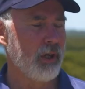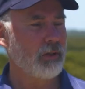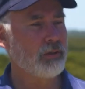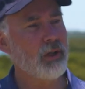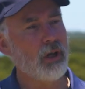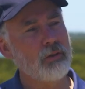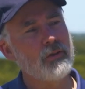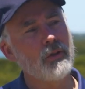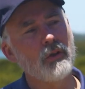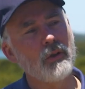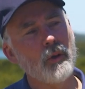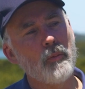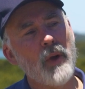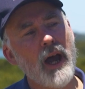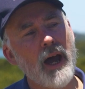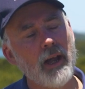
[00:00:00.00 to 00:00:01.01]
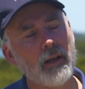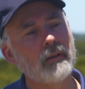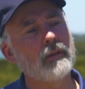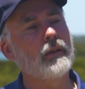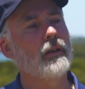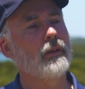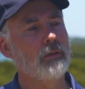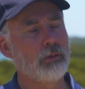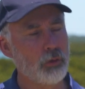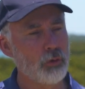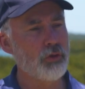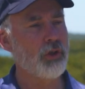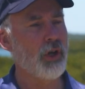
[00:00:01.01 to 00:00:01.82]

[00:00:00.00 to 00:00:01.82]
So it's all about little